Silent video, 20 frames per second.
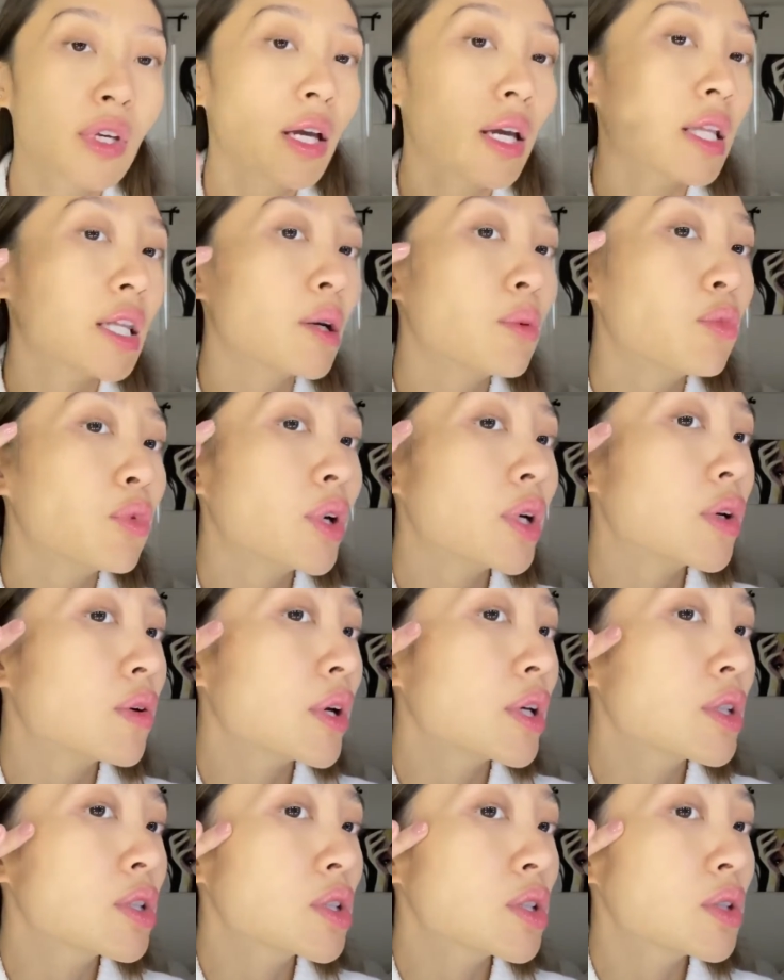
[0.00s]
And then we're
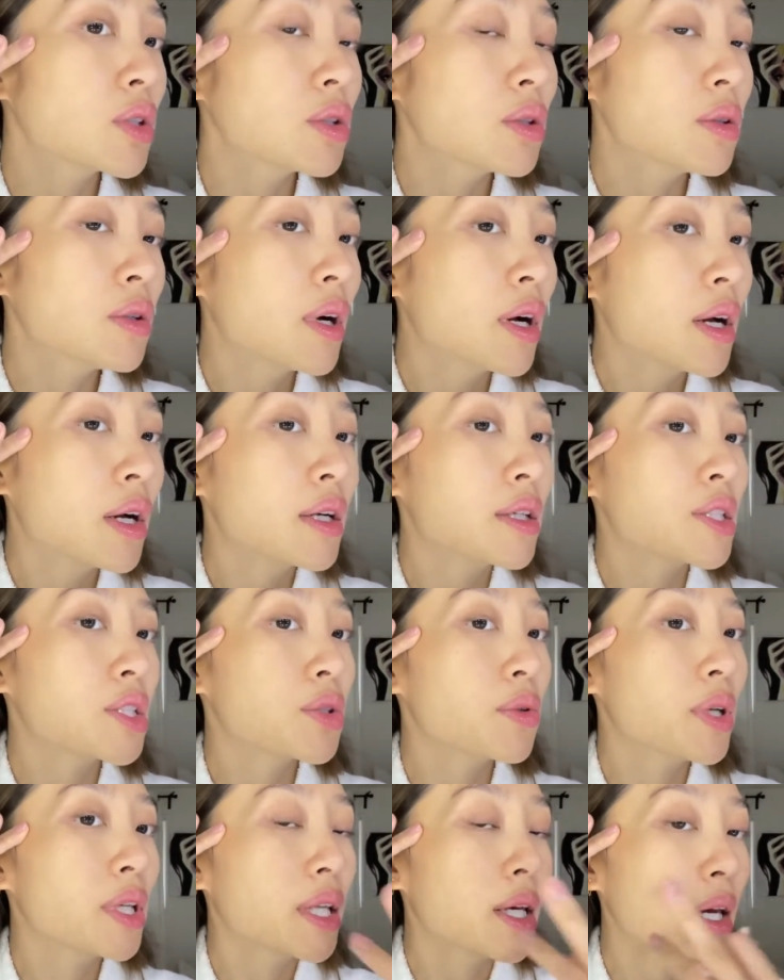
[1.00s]
going to do
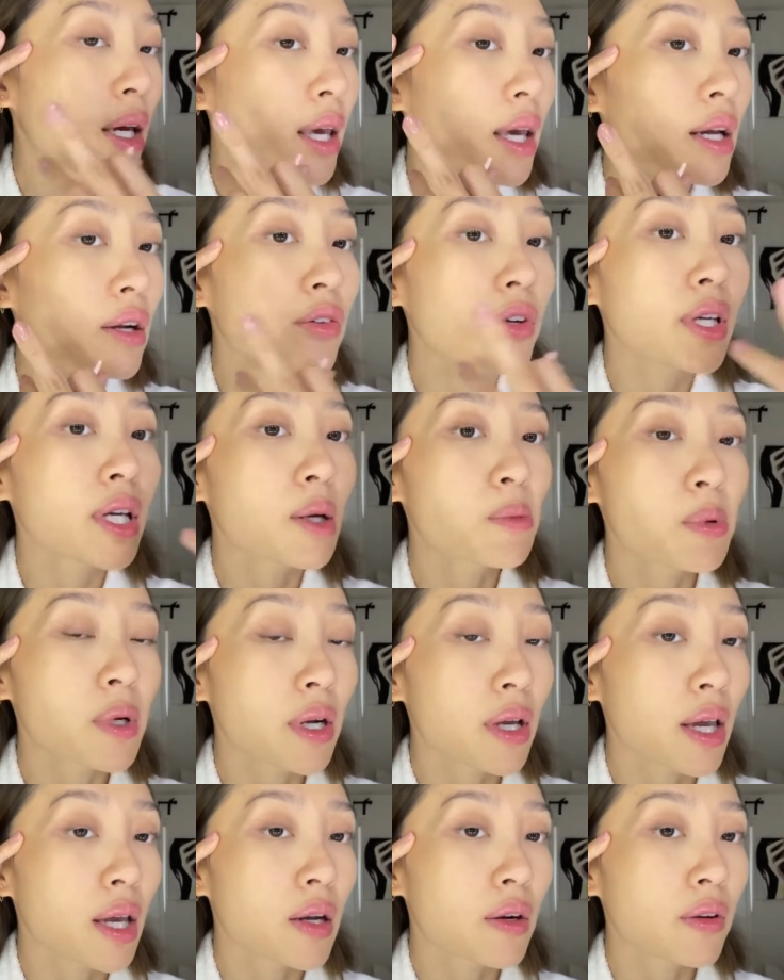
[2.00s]
it area per
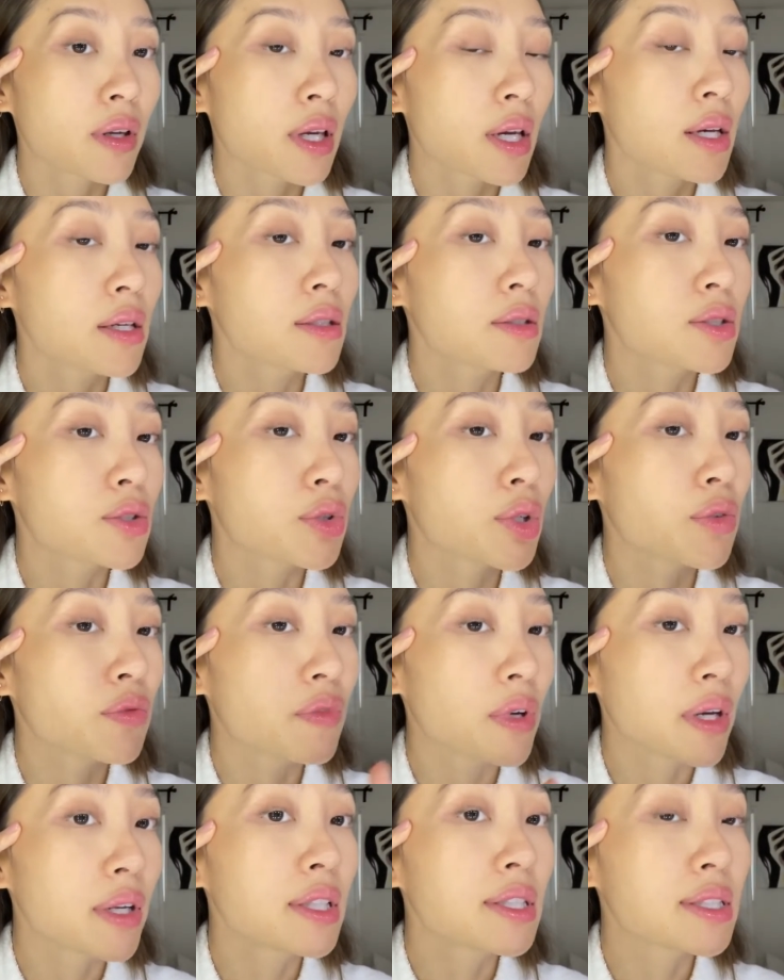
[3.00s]
area. Do it
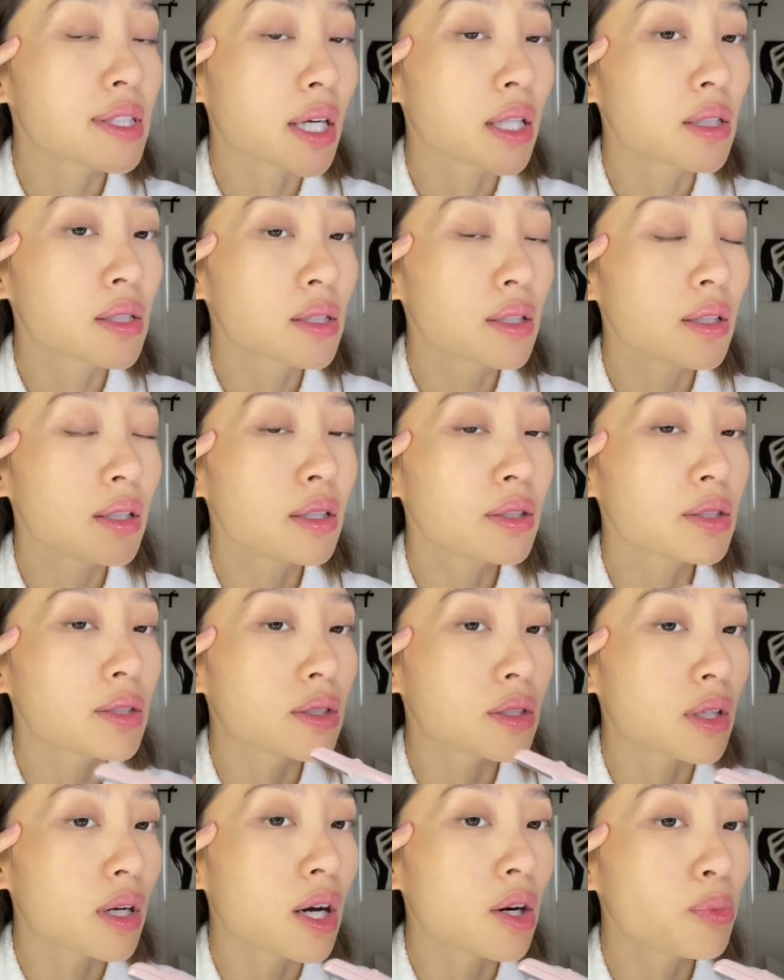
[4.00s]
very gentle,
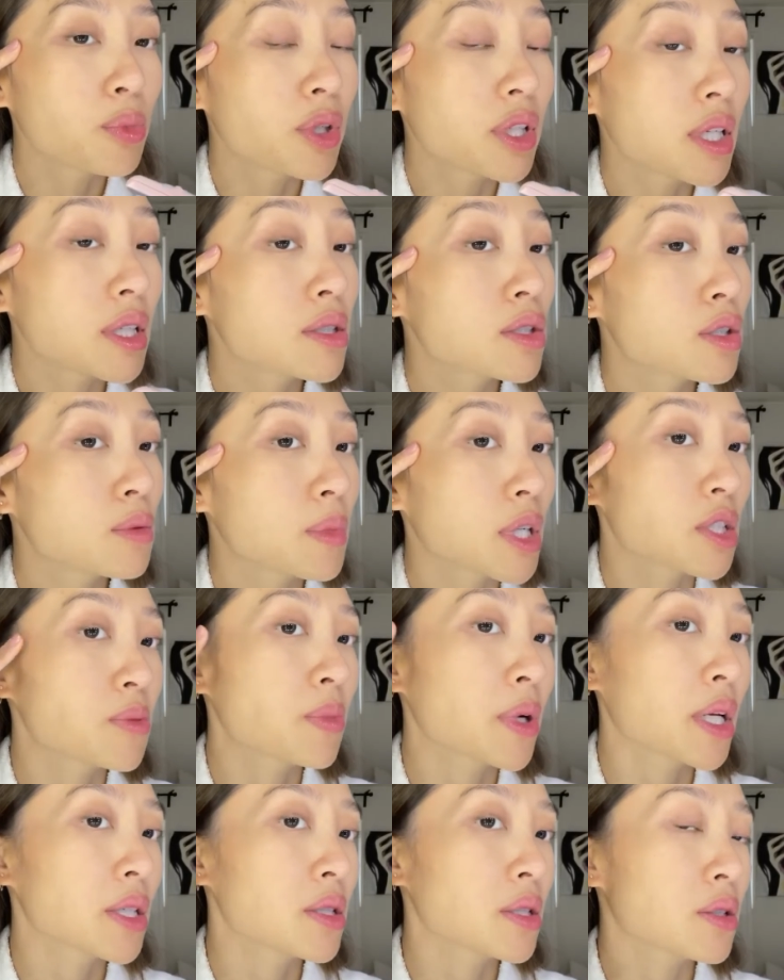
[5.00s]
not putting too much
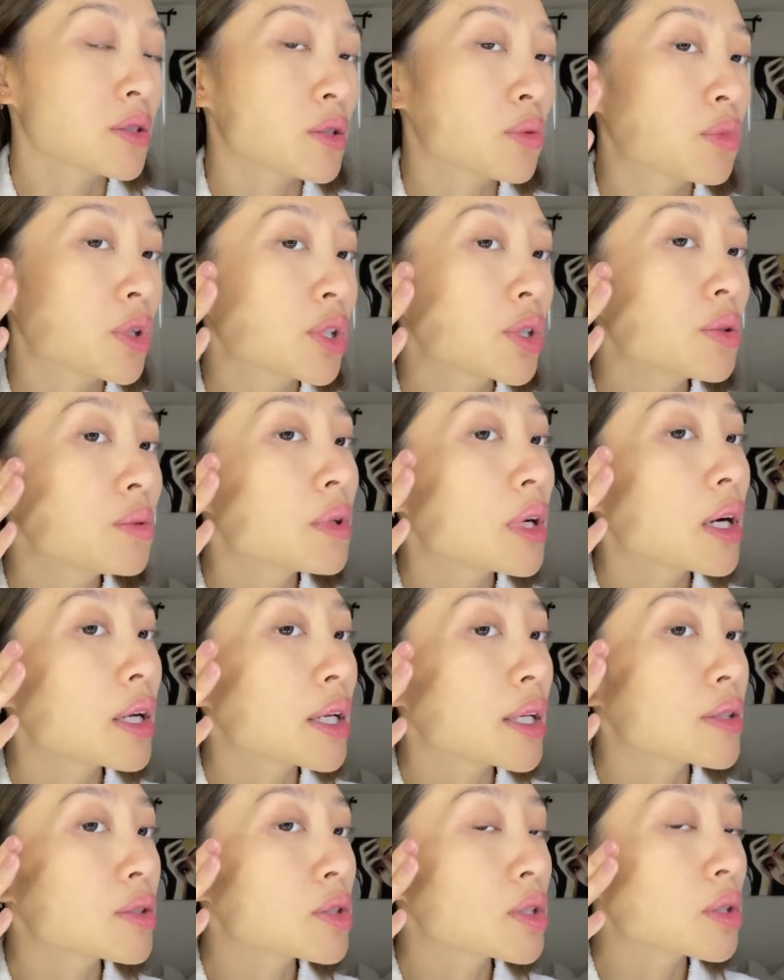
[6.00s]
pressure. So what you want
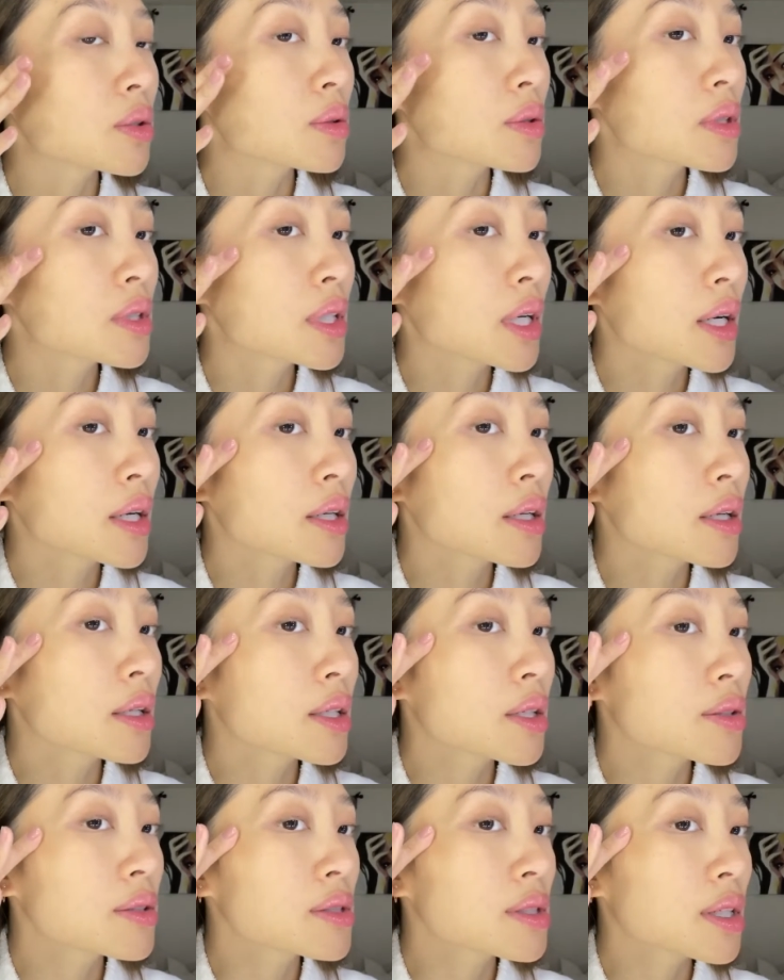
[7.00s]
is to tuck
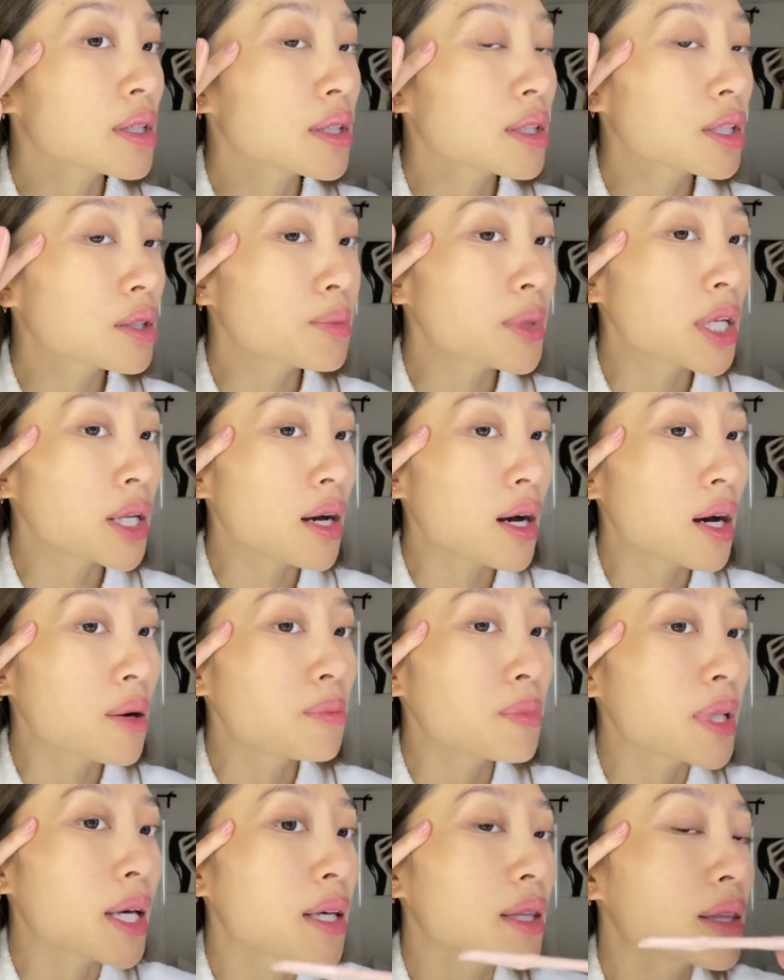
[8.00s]
your skin a little bit up
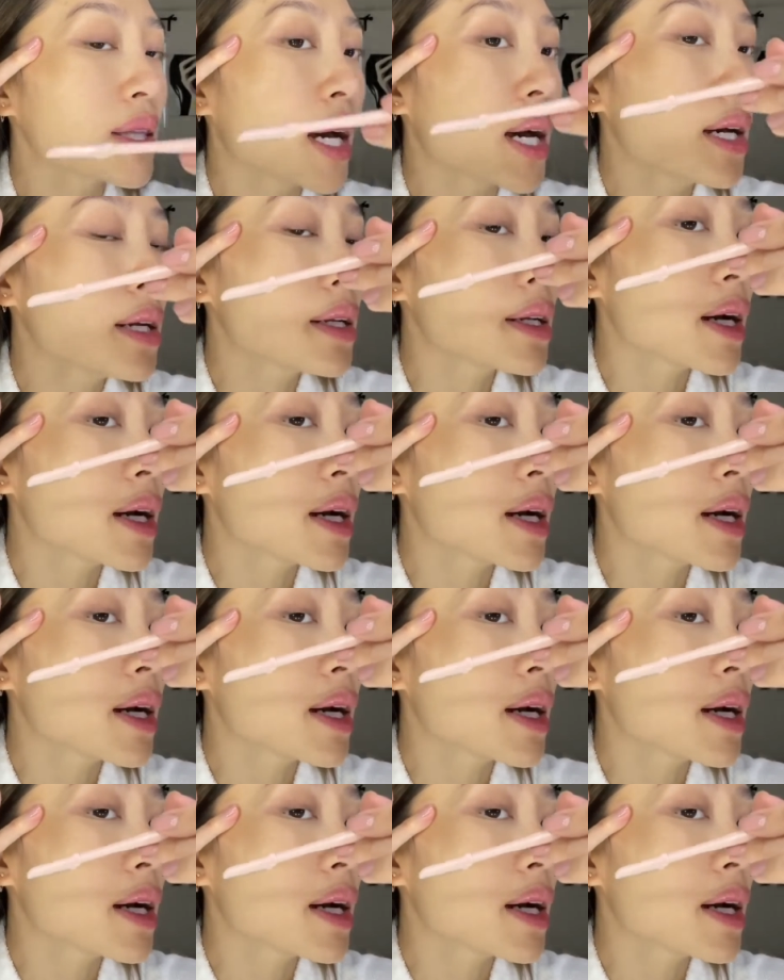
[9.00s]
like that,